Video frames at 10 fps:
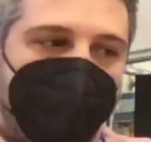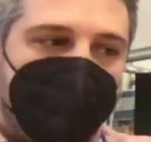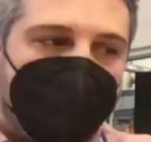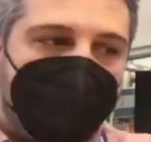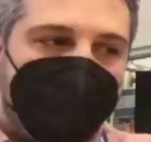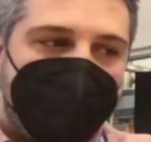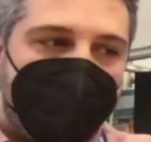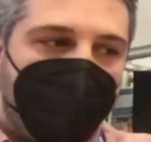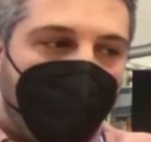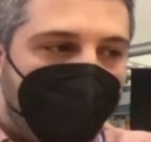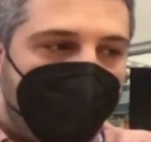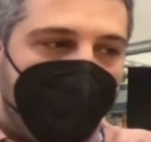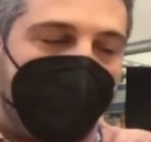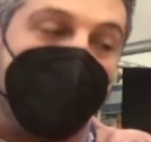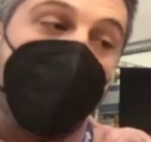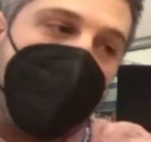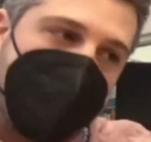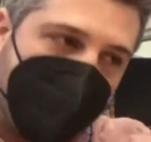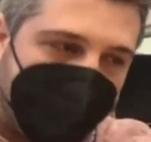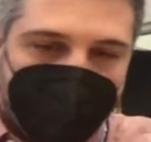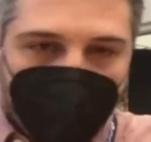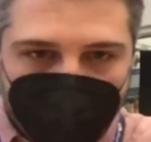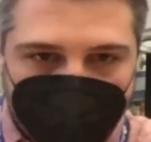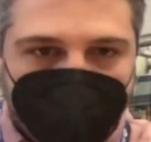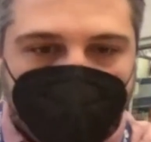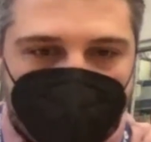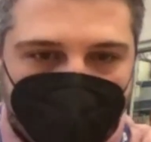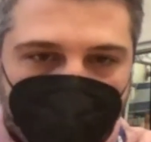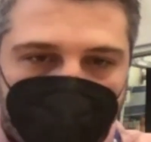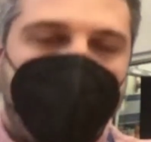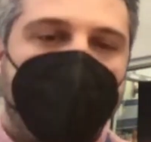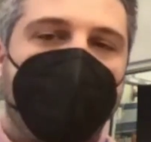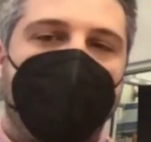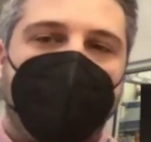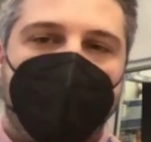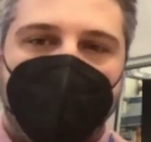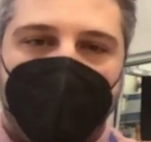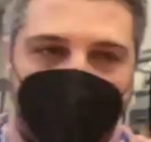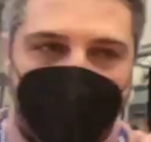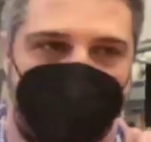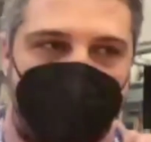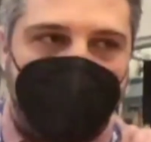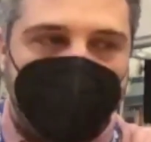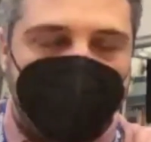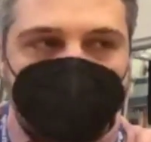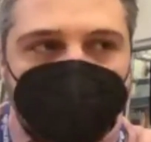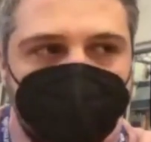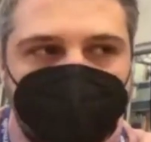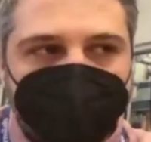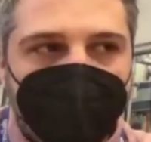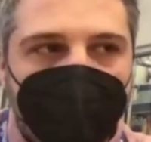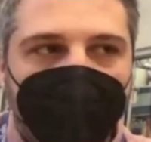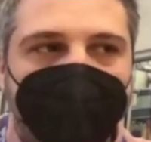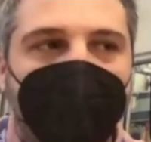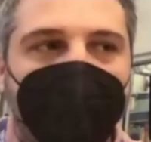yes and no. I mean, it depends on the technology, first of all. And so